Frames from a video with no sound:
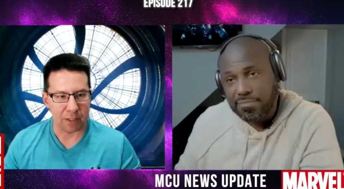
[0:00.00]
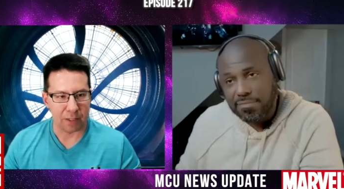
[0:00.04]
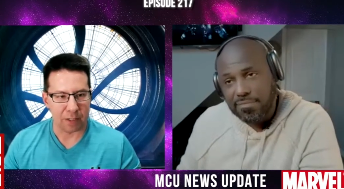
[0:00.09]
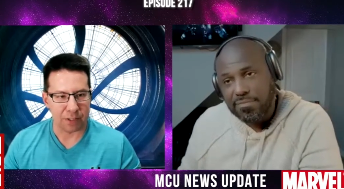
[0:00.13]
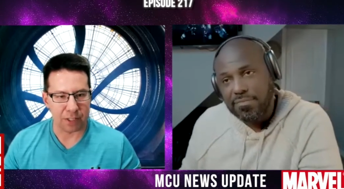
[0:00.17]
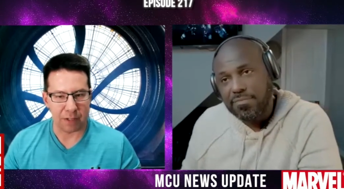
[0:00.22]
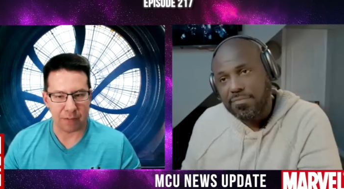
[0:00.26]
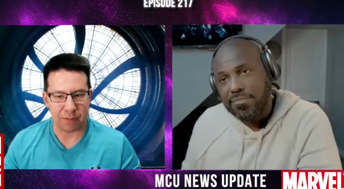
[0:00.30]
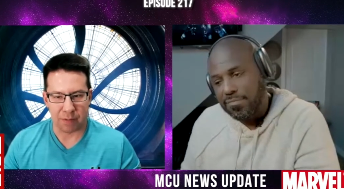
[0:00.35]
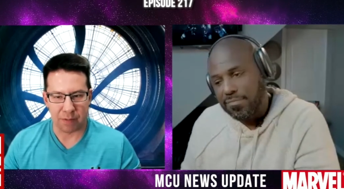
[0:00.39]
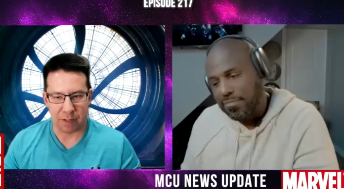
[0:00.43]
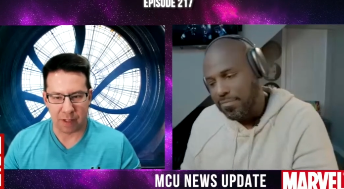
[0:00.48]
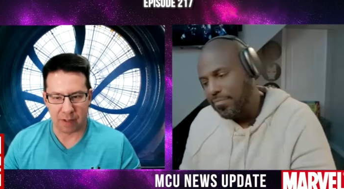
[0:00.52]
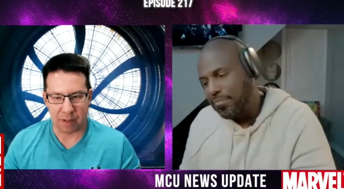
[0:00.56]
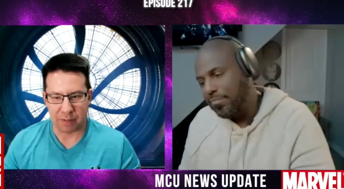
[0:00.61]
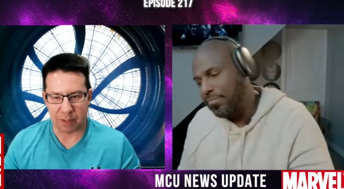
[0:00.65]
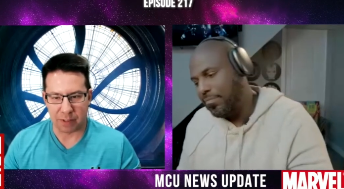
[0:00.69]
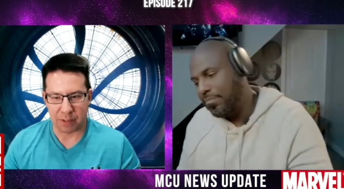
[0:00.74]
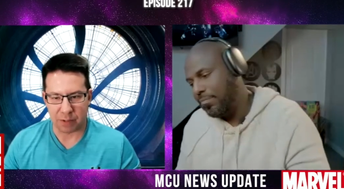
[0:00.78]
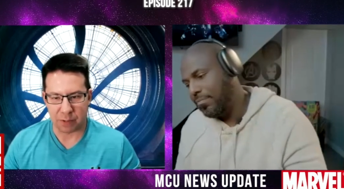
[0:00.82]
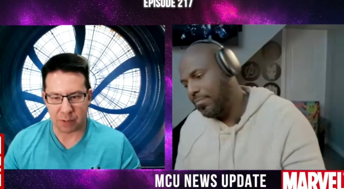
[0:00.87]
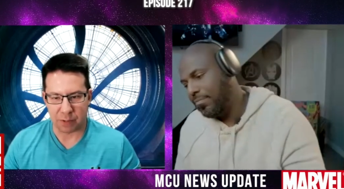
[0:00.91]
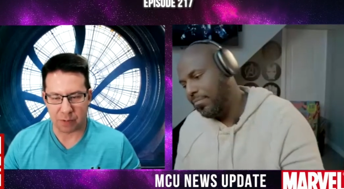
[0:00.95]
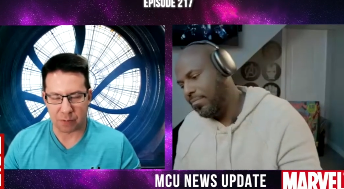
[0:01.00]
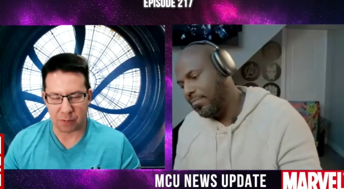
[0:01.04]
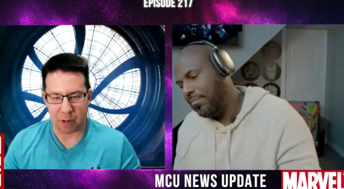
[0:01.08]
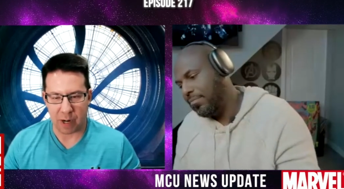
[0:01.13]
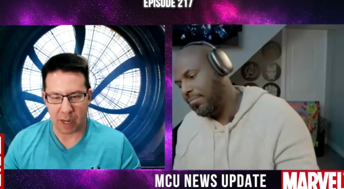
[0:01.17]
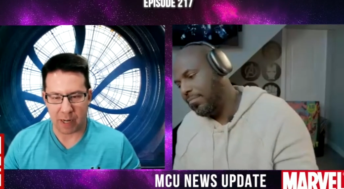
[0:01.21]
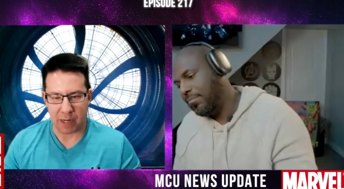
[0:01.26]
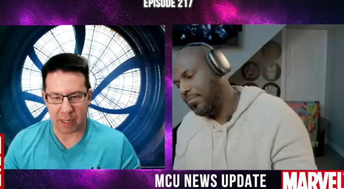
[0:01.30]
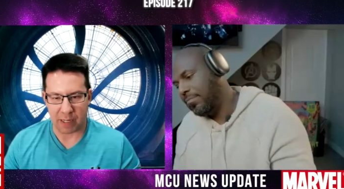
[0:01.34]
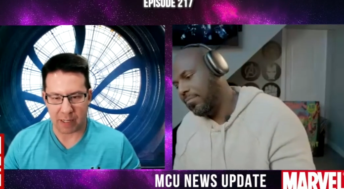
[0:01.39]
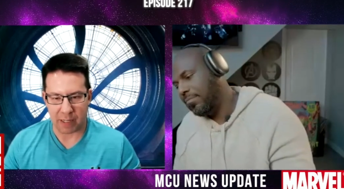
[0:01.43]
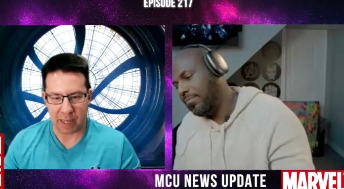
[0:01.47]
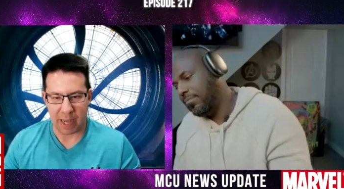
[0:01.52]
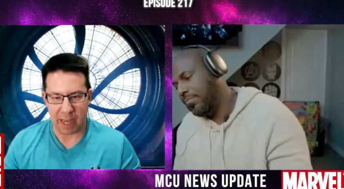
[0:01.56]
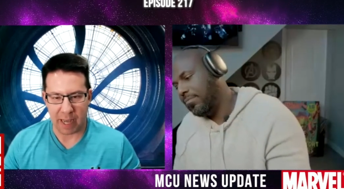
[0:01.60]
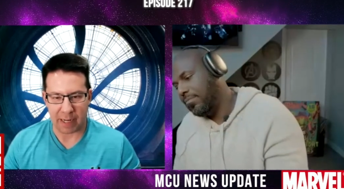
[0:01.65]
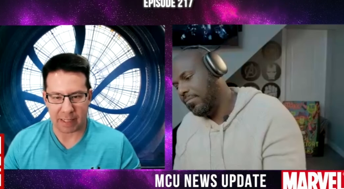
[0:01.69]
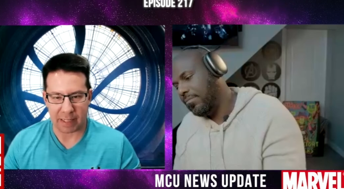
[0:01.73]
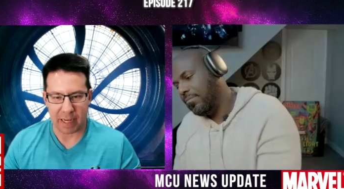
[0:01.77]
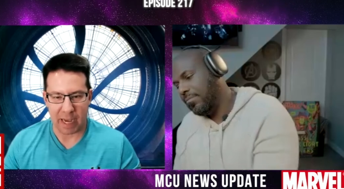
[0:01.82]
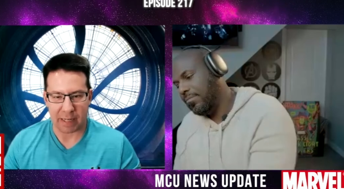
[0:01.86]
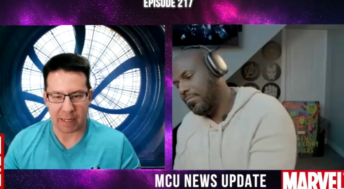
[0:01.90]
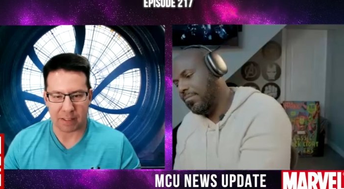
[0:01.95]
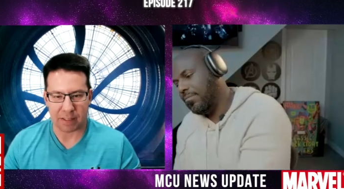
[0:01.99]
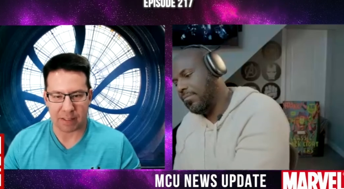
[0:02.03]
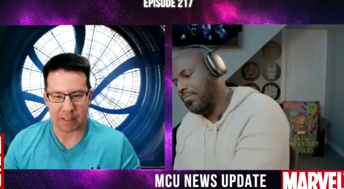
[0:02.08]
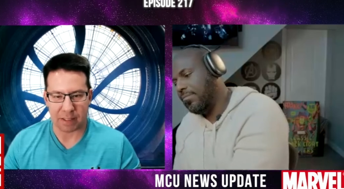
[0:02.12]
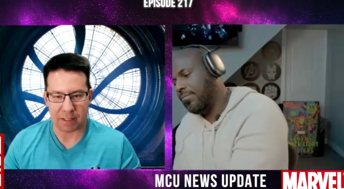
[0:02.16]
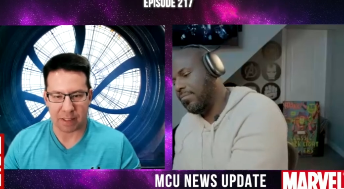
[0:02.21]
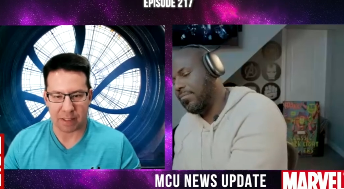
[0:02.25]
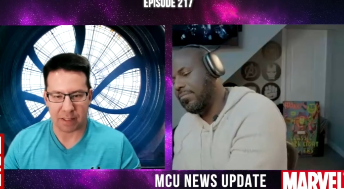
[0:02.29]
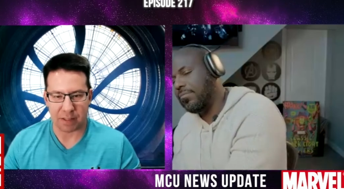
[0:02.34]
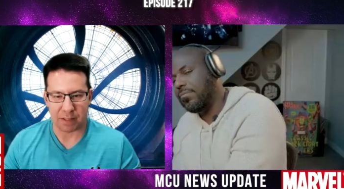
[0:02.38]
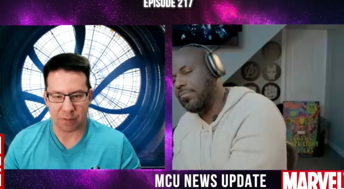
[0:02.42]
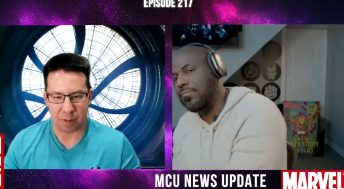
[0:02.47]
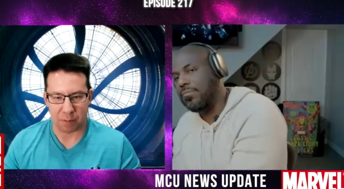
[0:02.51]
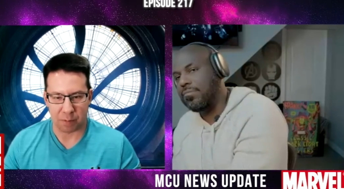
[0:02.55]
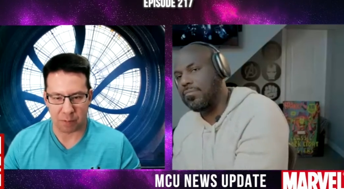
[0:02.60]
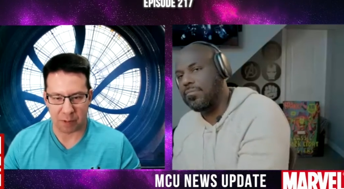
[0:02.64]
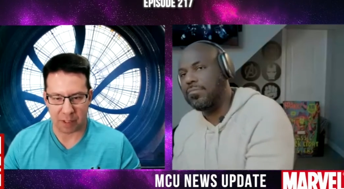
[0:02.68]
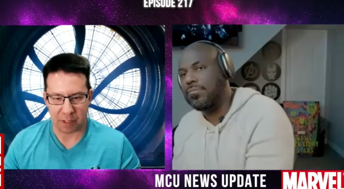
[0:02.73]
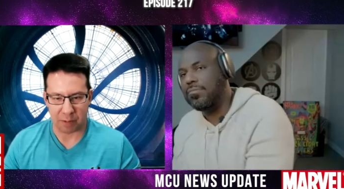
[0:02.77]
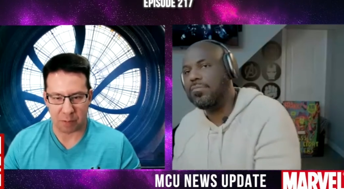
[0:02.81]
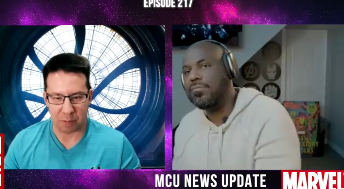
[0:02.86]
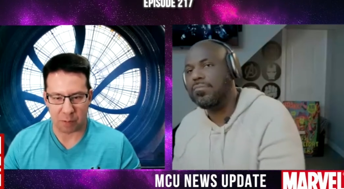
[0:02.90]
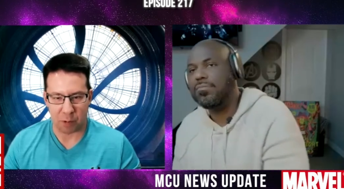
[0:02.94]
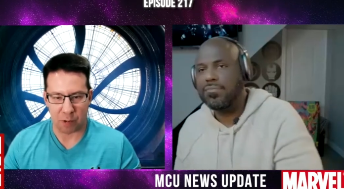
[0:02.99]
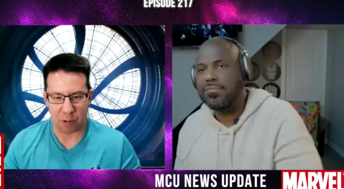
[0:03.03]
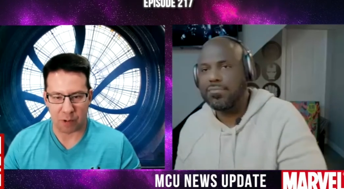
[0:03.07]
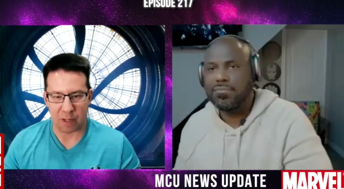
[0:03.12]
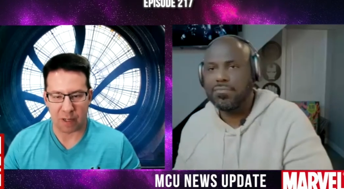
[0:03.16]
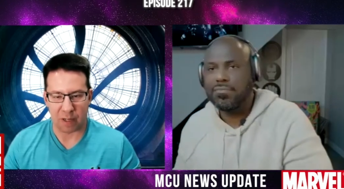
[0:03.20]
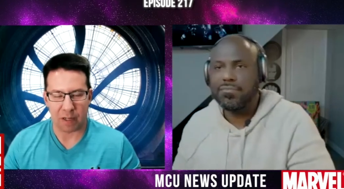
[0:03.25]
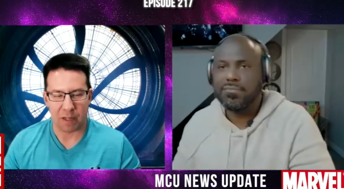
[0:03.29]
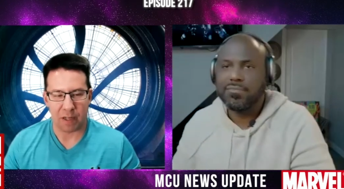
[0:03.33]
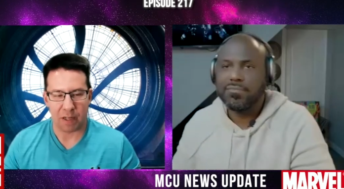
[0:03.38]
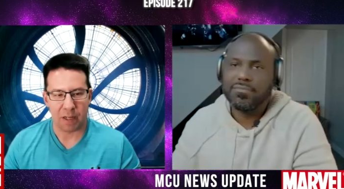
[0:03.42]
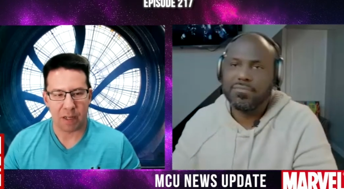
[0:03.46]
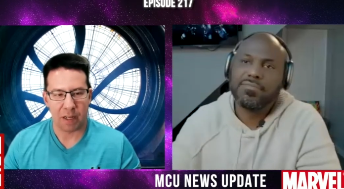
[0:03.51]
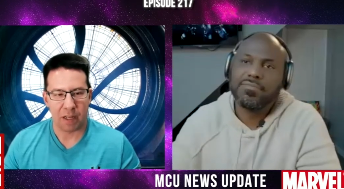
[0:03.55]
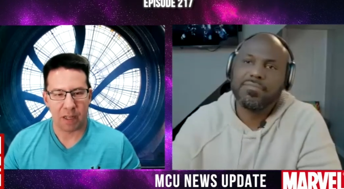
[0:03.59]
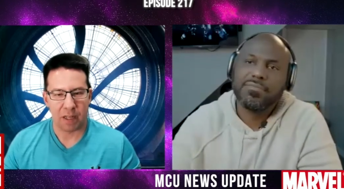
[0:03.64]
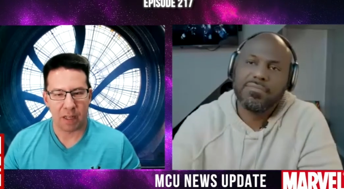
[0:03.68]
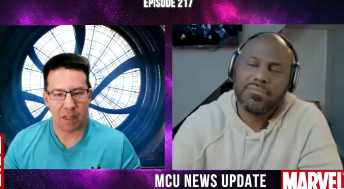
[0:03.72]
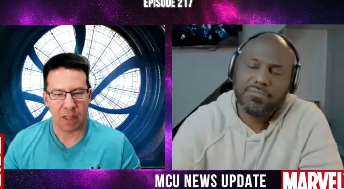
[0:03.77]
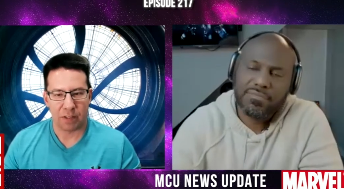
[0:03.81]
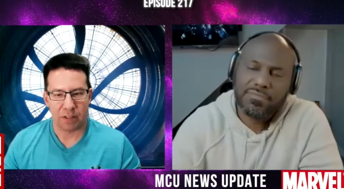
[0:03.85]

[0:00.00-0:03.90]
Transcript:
Speaker 1: Uh, Jeff Loveness, who's writing Kang Dynasty, is from Rick and Morty.